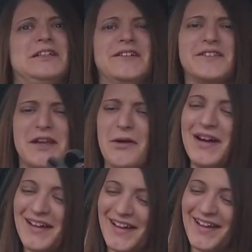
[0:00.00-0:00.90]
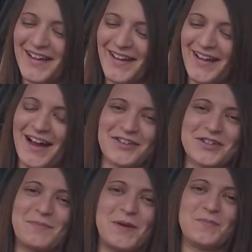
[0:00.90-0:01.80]
So I'll
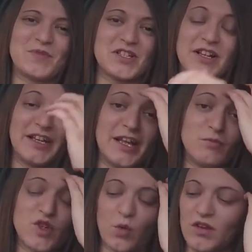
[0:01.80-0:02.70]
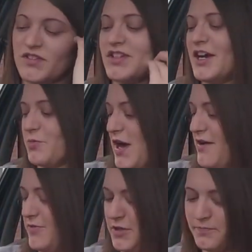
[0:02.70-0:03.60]
just be slinging them to one side or
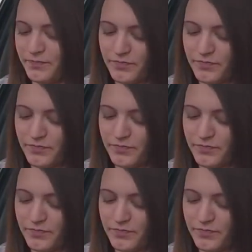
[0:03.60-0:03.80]
whatever,